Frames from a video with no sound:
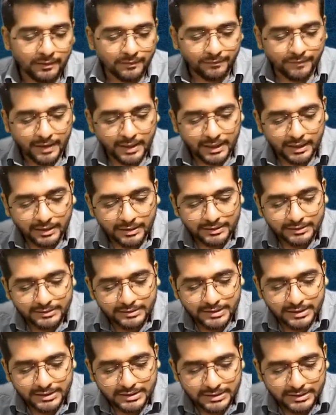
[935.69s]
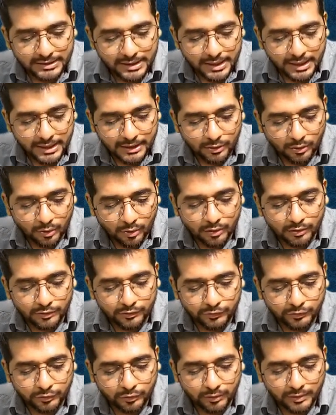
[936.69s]
where this date
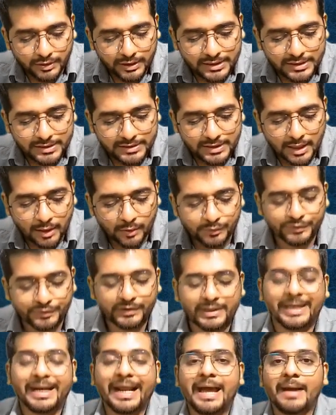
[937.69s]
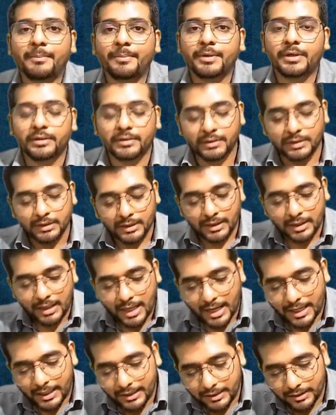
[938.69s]
also is now scrapped
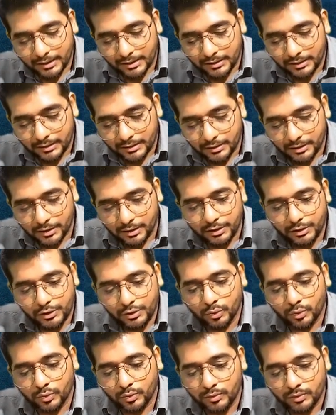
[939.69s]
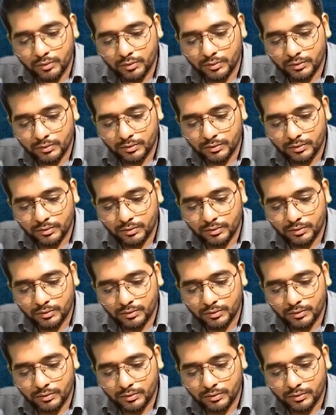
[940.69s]
and a new